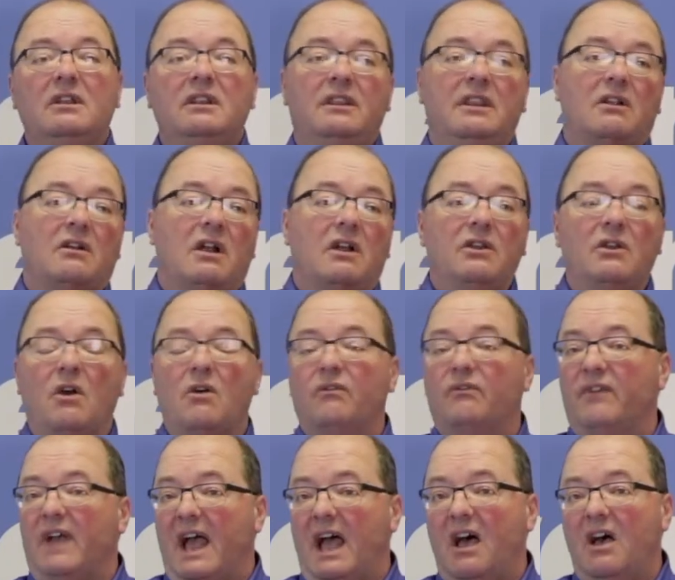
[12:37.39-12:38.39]
There are no
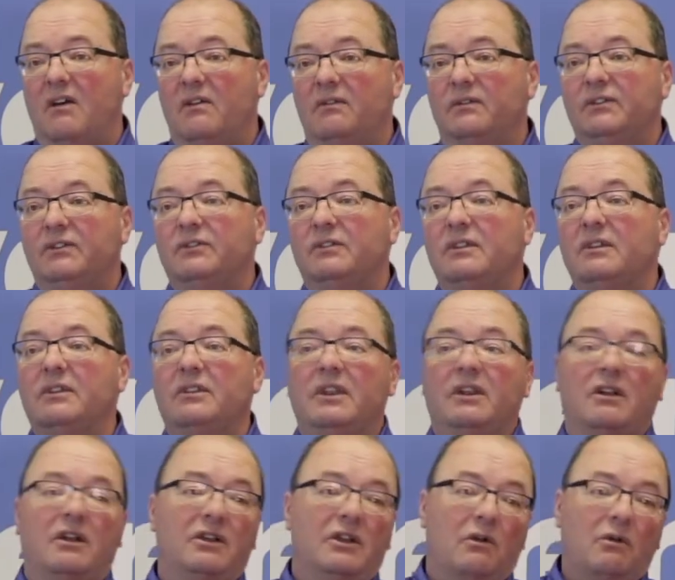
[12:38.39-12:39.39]
valves,
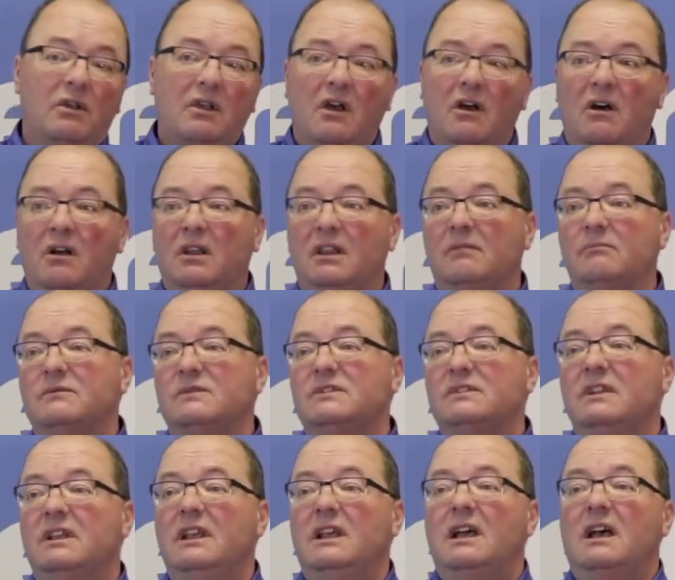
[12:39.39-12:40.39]
there are no columns,